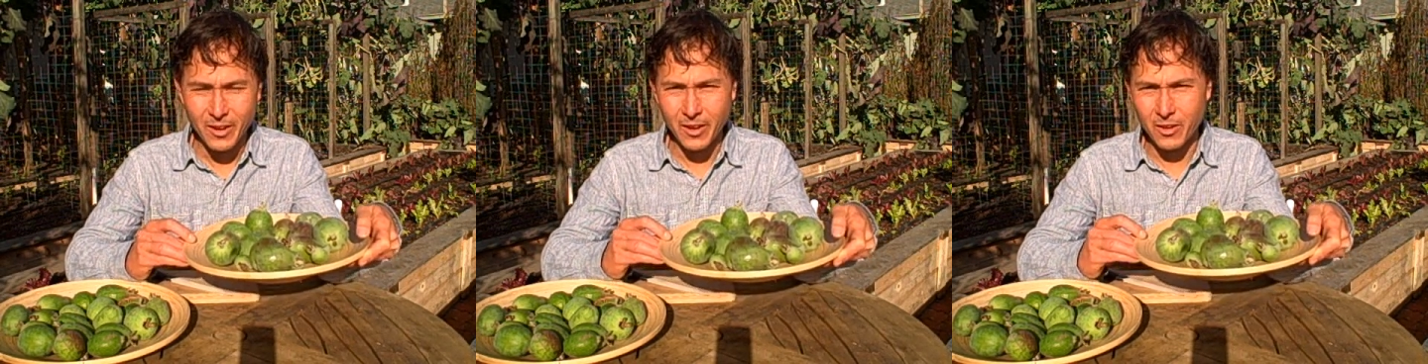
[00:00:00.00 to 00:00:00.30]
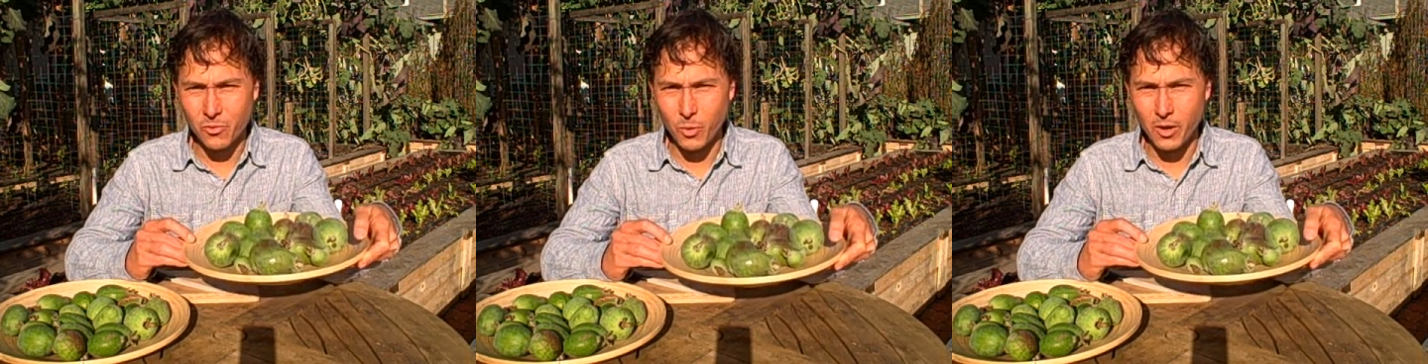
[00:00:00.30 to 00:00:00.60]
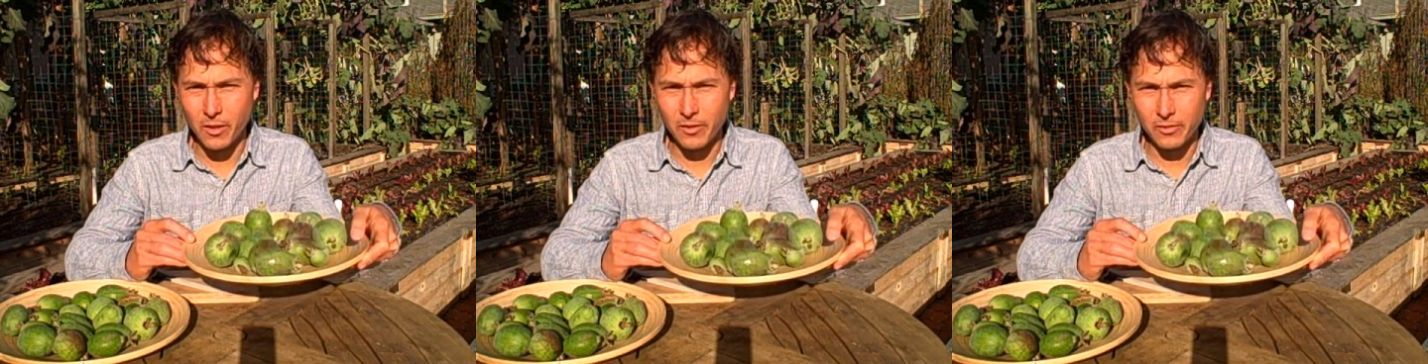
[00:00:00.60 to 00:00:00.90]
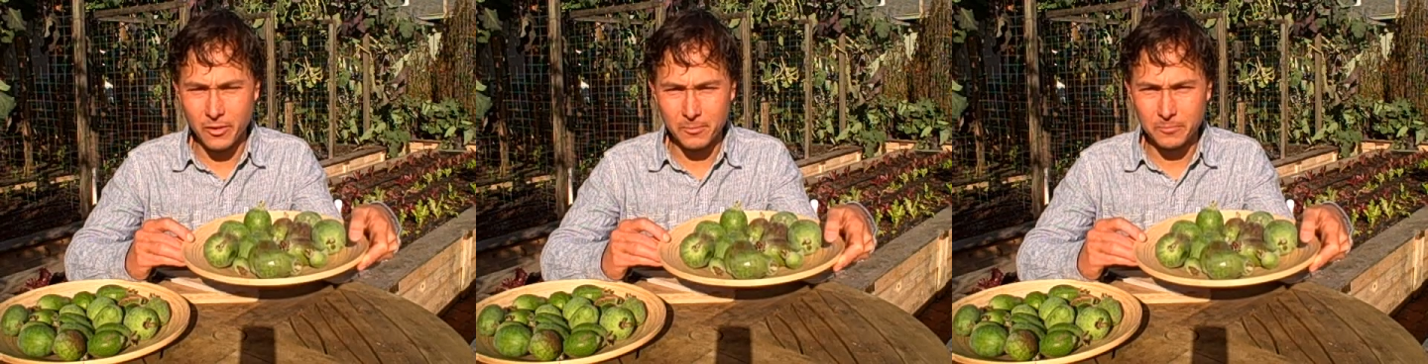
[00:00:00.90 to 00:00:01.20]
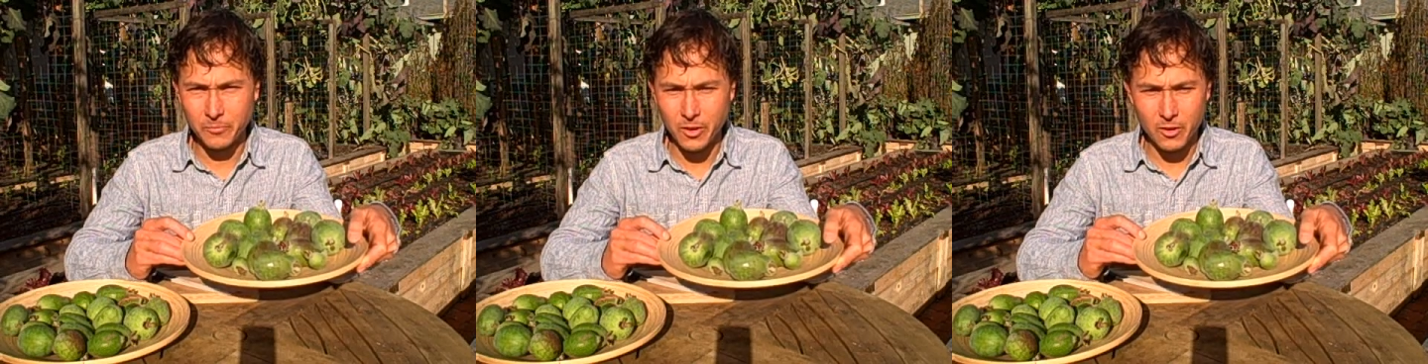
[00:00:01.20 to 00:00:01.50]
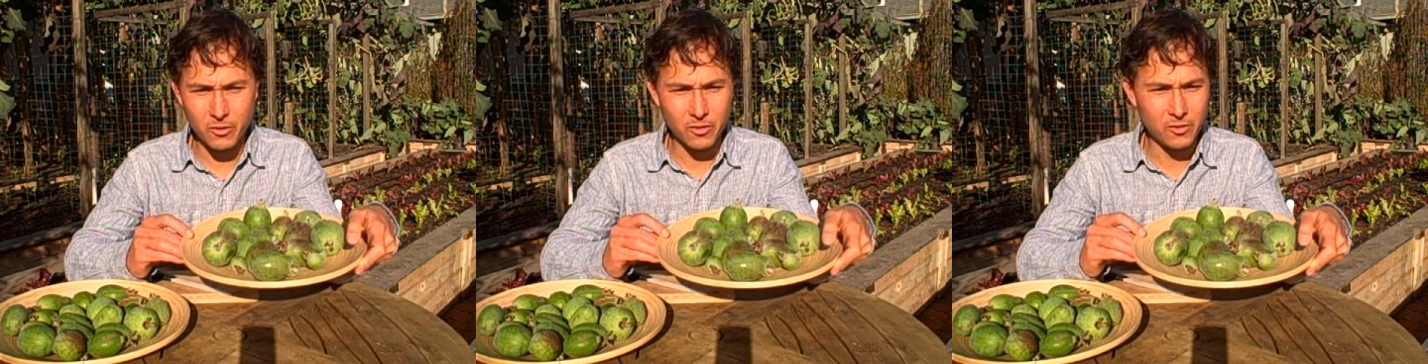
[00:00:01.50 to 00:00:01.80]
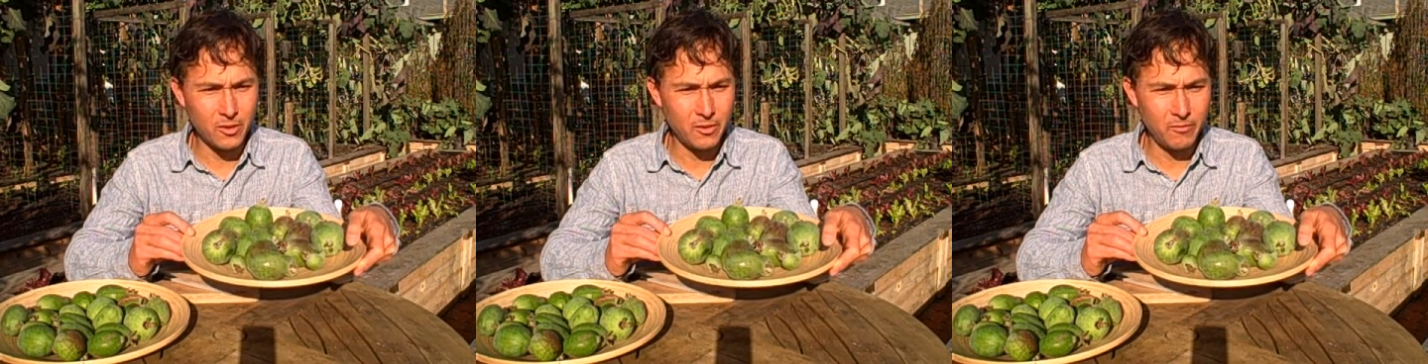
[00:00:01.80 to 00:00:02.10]
Uh, as well as um, you know
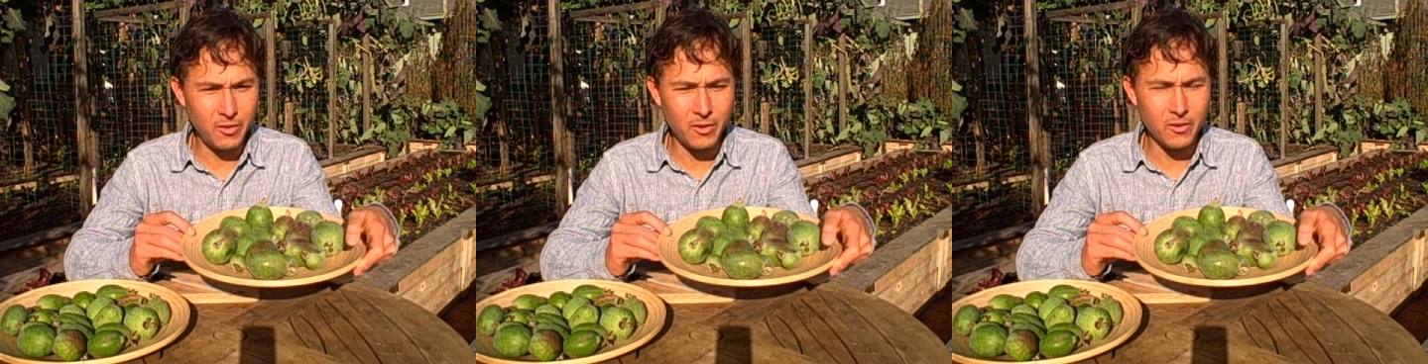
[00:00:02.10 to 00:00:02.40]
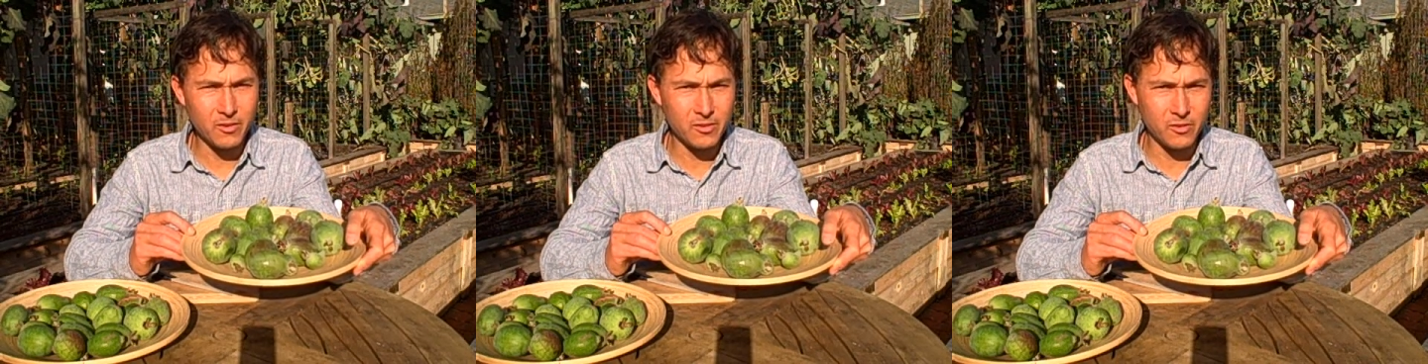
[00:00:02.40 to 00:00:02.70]
just uh, in a